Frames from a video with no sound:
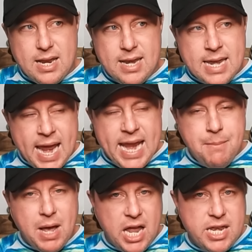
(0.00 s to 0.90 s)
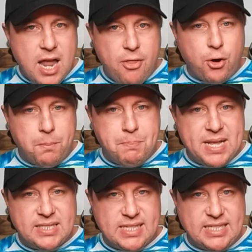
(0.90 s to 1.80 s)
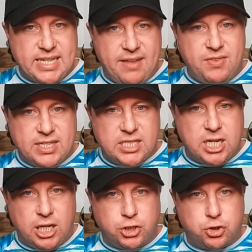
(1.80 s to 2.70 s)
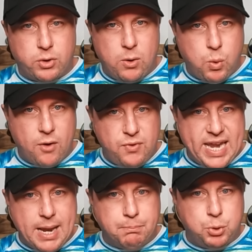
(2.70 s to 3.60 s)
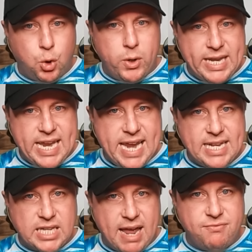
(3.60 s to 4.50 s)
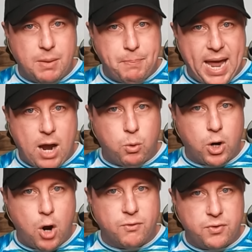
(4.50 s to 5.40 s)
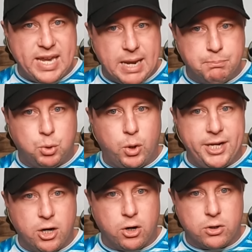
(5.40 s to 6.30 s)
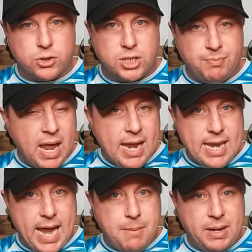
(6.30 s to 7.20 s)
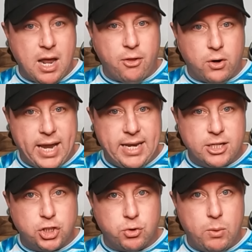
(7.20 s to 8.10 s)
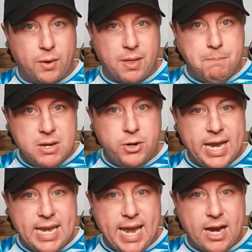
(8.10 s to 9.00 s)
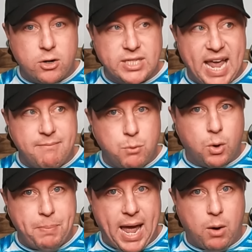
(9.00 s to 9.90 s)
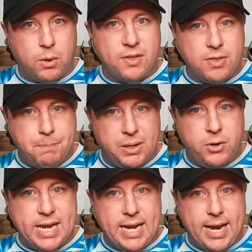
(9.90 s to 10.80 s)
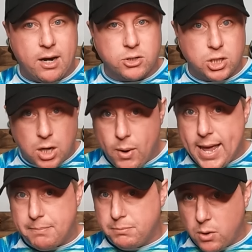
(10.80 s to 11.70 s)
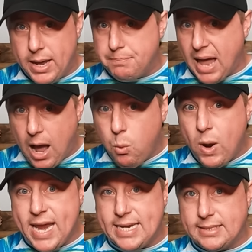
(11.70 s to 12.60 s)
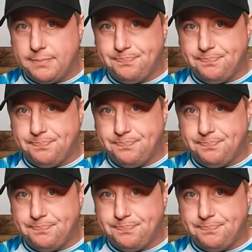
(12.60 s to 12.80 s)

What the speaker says: Name another business in this country where the employees have the power over the employers. Name another industry where the millionaires have more power than the billionaires. Go ahead. I'll wait.